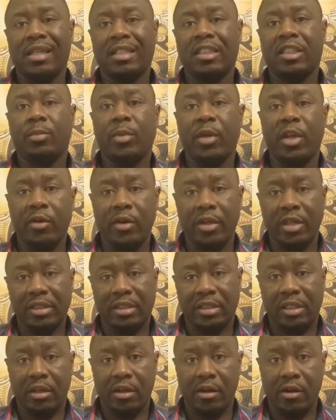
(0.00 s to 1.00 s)

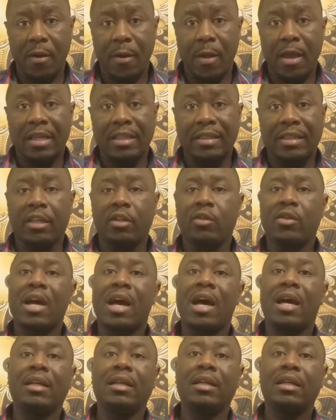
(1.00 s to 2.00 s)
experience here, then
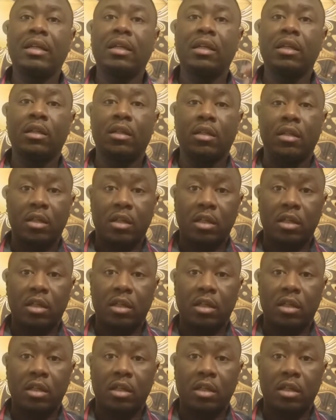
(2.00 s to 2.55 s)
you gotta